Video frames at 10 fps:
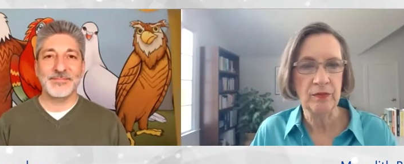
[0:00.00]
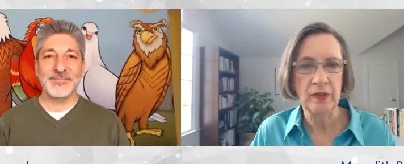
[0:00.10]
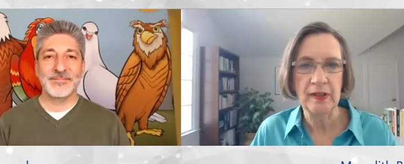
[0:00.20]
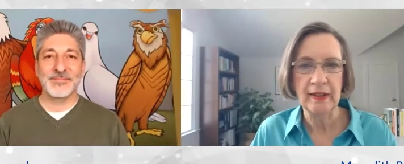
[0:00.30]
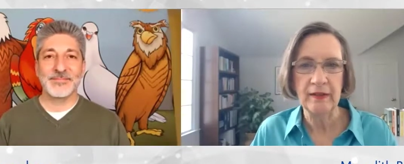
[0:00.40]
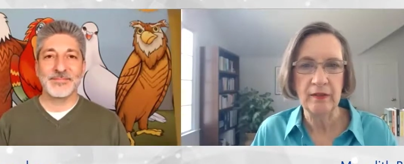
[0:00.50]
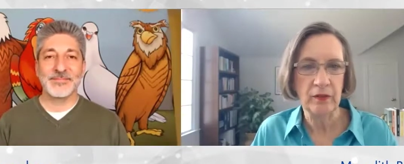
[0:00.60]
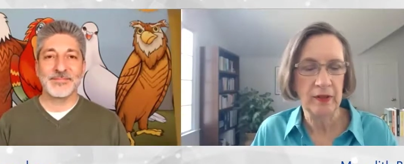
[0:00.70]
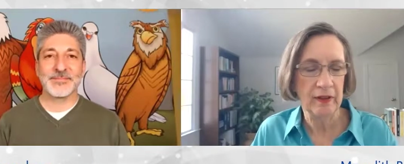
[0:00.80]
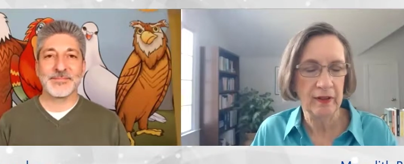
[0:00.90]
Speaker 1: really
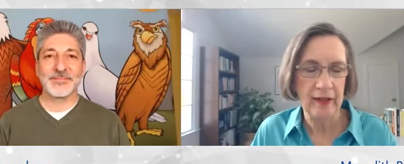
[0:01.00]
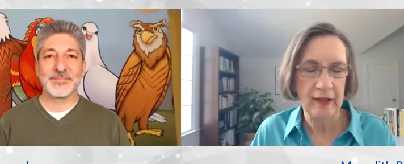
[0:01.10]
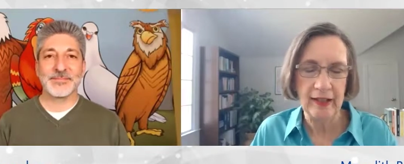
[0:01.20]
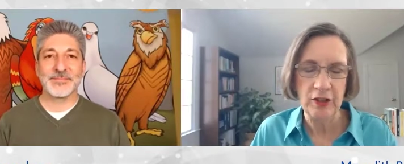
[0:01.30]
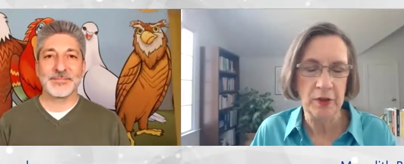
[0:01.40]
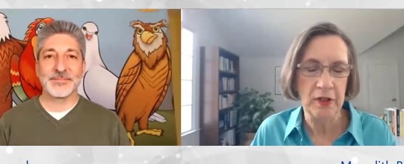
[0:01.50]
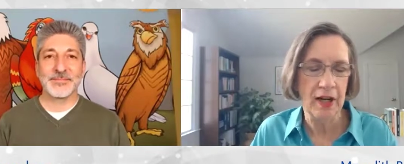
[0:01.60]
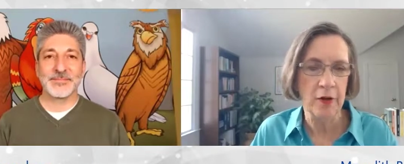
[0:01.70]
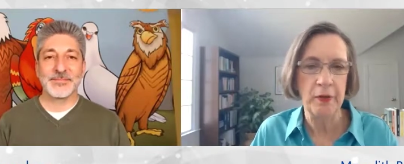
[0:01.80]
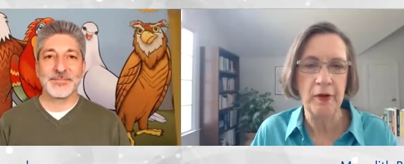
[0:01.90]
you and
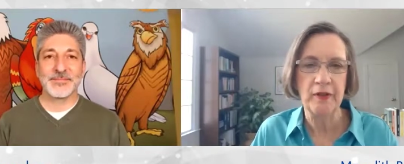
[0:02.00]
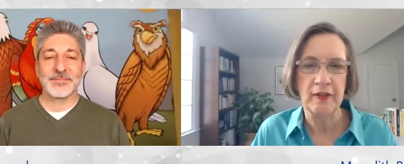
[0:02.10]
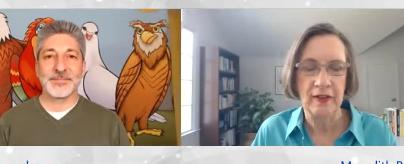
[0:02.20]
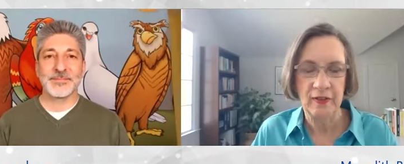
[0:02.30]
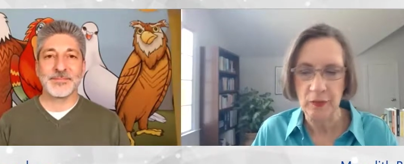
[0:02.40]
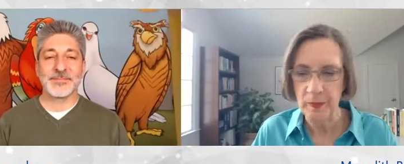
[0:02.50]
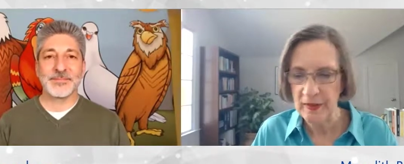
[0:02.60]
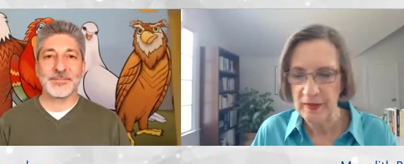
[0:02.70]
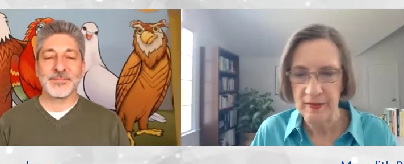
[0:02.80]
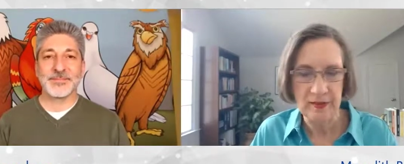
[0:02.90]
I are both in this
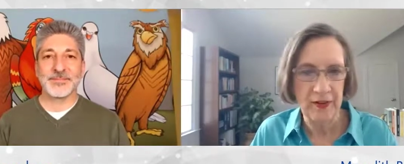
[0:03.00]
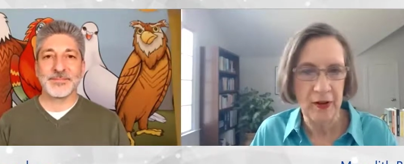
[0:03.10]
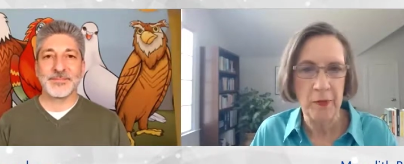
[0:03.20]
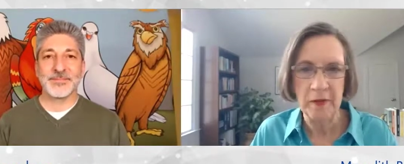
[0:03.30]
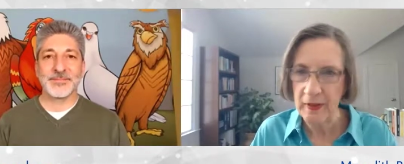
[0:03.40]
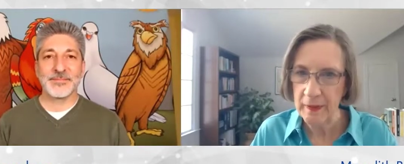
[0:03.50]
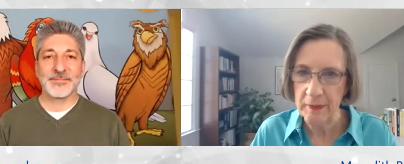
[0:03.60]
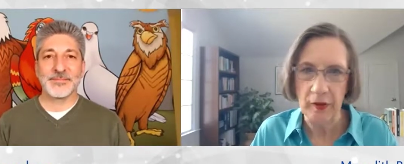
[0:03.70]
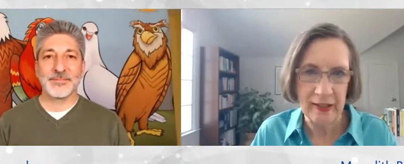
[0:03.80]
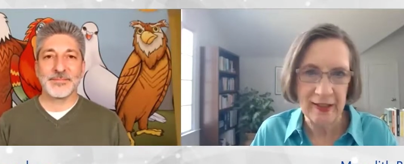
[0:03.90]
business of helping
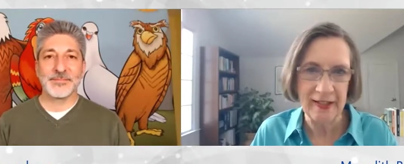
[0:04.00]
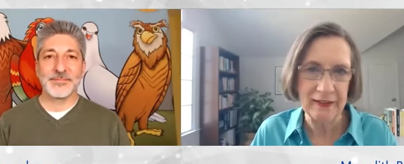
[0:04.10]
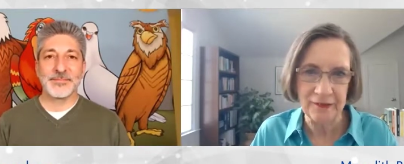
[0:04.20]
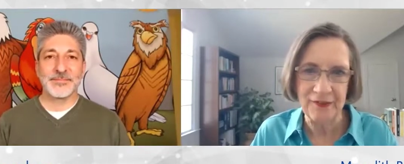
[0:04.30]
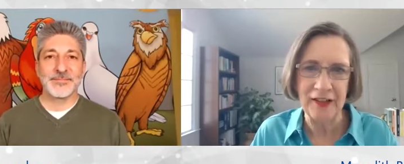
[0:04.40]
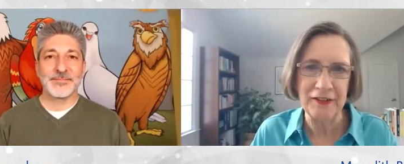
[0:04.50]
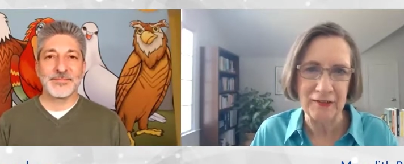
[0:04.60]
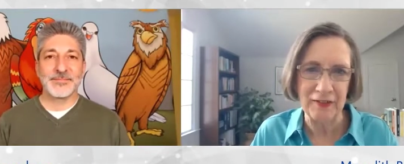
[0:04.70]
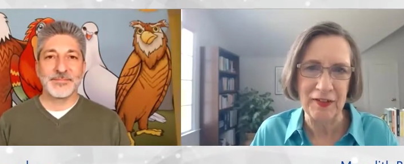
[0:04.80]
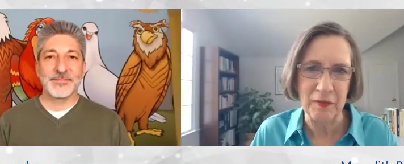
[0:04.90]
people connect
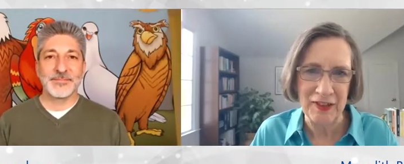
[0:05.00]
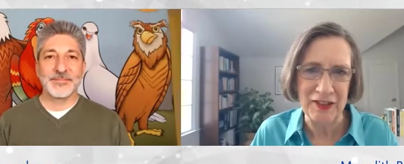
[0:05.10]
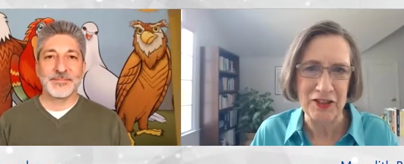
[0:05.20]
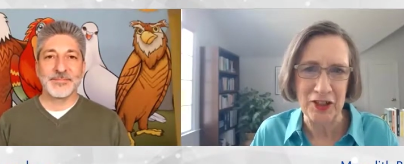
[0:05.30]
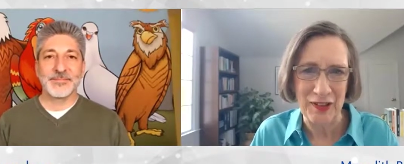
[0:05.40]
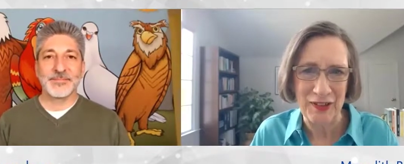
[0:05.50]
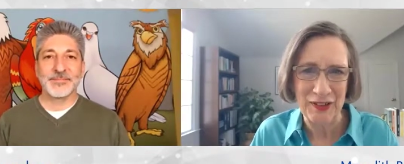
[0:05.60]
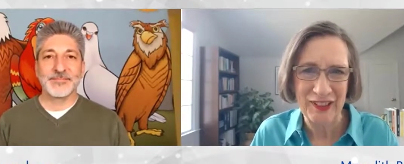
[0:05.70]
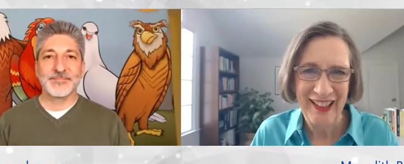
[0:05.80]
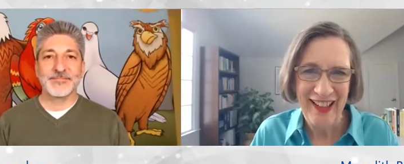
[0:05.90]
effectively with each
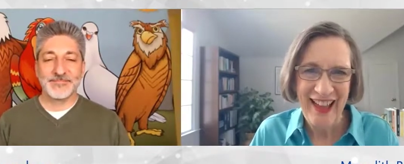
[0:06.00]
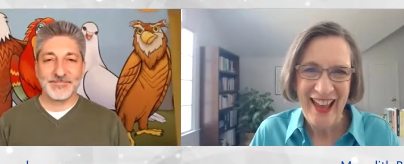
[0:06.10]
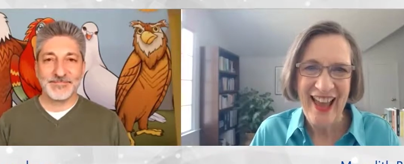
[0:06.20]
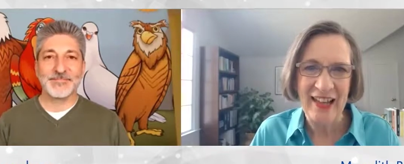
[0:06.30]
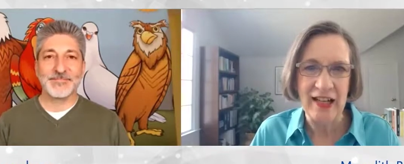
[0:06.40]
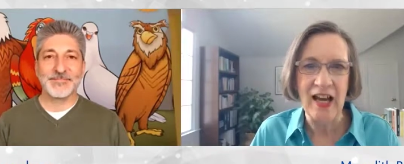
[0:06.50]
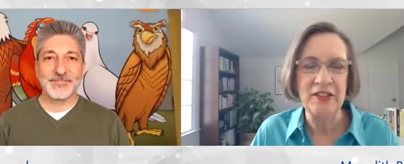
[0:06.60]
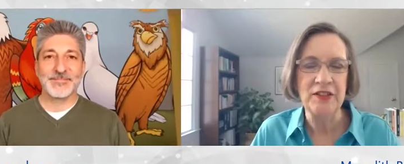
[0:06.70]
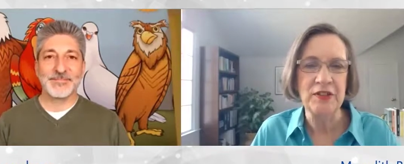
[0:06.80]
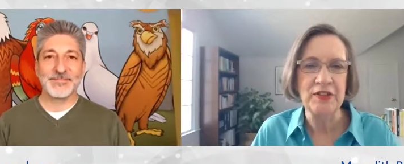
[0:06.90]
other and
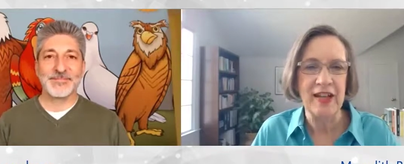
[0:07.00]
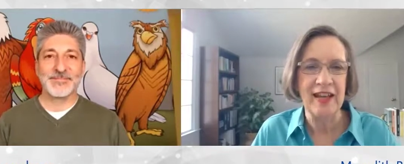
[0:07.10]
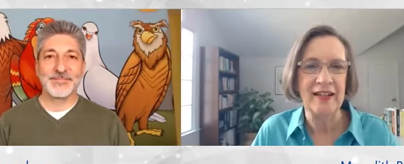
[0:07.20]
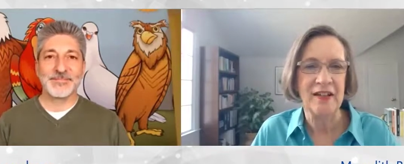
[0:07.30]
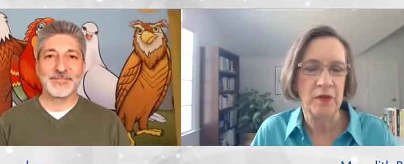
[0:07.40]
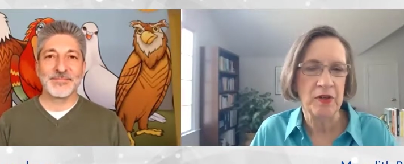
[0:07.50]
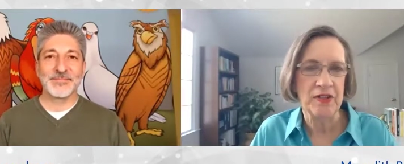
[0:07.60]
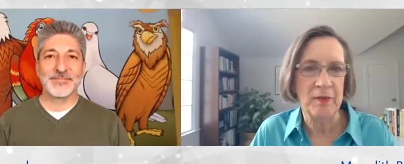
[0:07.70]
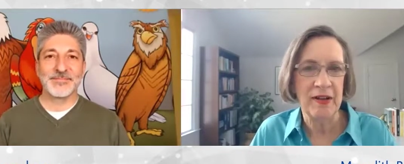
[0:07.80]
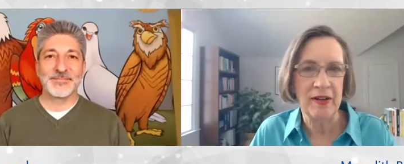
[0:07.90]
understanding where
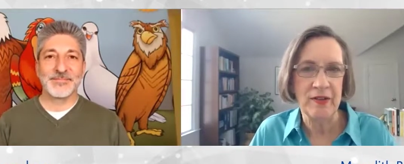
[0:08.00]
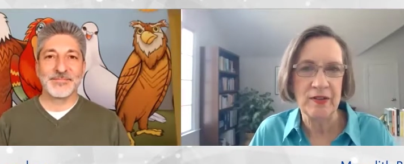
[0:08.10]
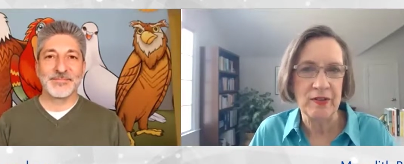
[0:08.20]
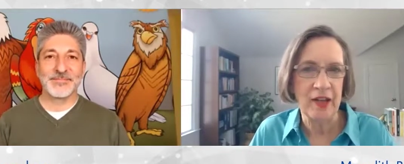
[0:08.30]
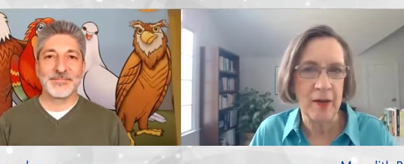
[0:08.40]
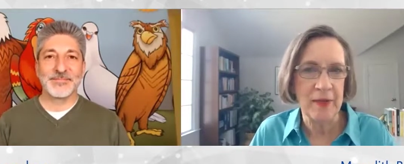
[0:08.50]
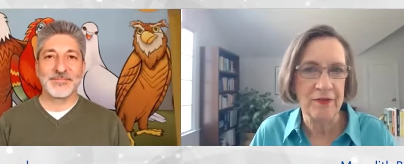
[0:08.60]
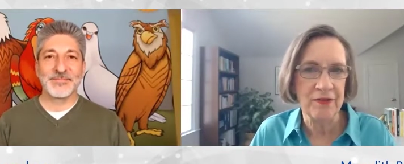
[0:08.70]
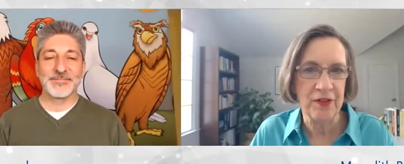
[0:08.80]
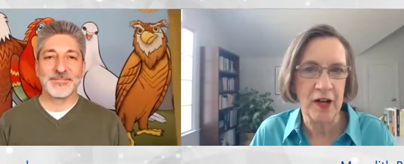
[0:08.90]
someone else is
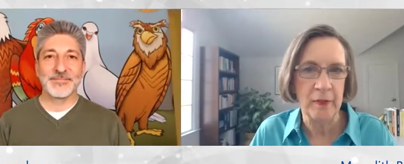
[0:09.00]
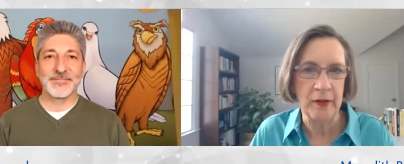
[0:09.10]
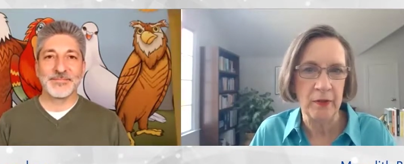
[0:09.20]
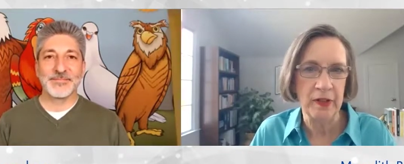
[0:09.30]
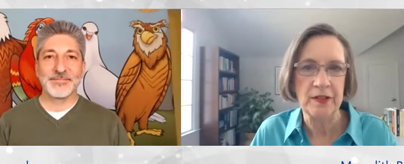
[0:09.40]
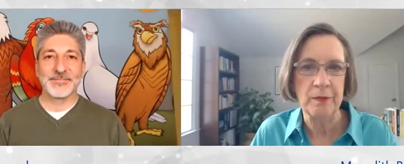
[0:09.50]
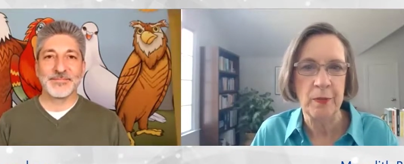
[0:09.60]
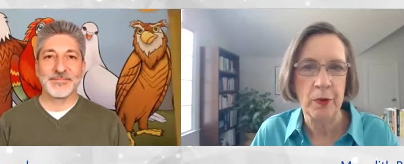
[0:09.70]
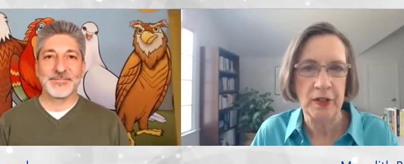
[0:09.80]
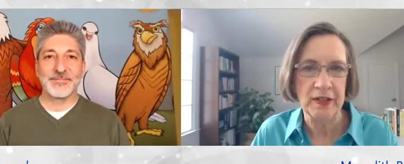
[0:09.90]
coming from and what's
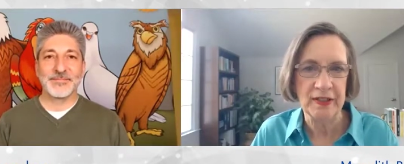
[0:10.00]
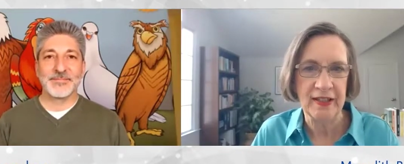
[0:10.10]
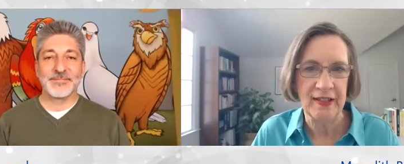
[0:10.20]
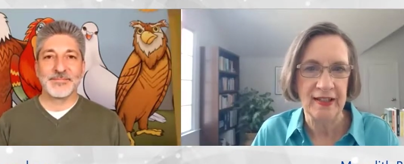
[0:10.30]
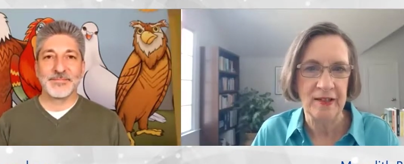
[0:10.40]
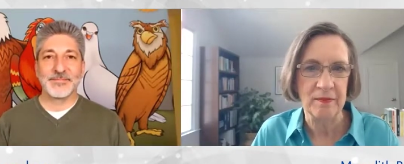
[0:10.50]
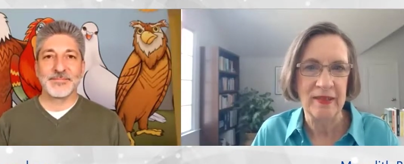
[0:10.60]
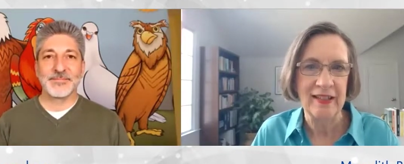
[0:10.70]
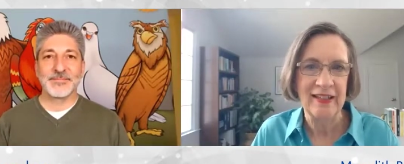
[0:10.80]
important to them